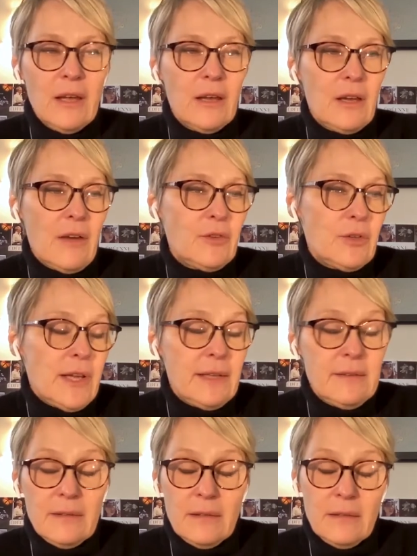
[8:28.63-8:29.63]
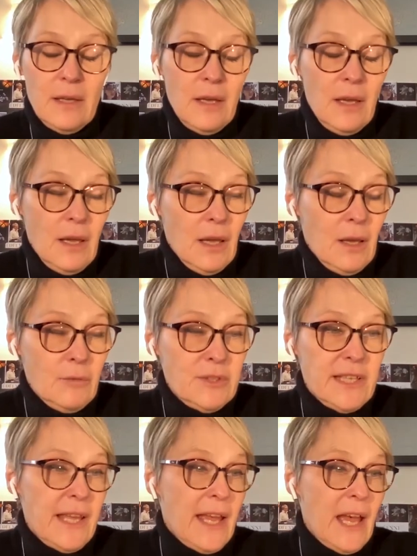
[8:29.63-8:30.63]
After that, I would
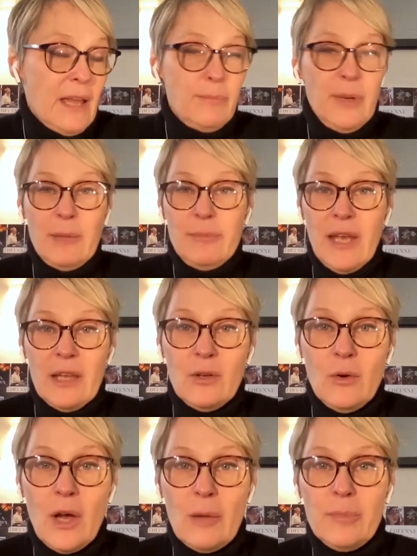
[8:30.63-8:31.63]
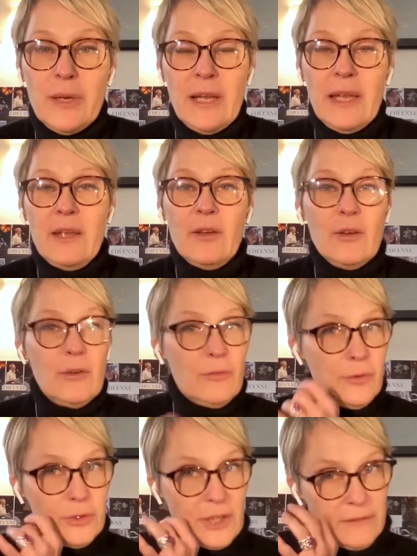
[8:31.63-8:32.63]
say I play piano, I play
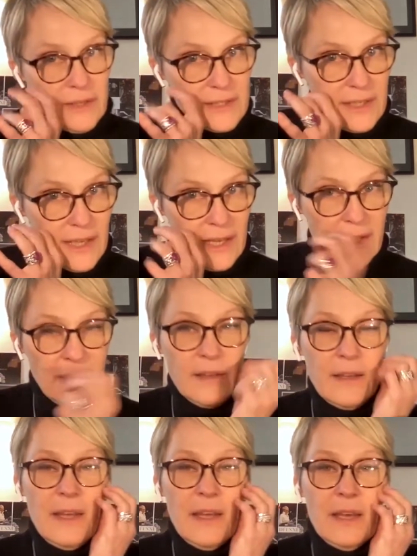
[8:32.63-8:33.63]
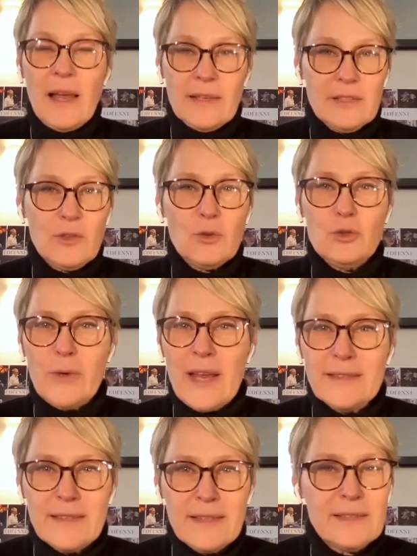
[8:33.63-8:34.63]
flûte traversière, I sew
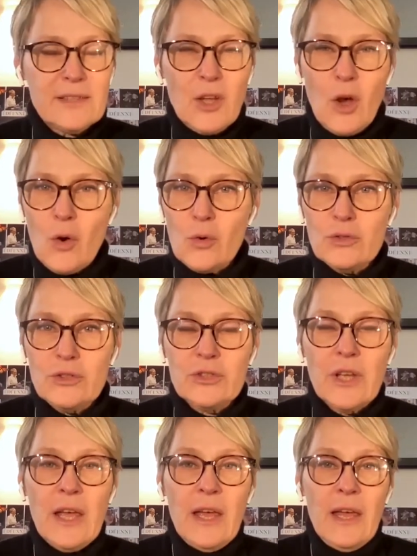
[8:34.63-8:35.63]
dresses, coats.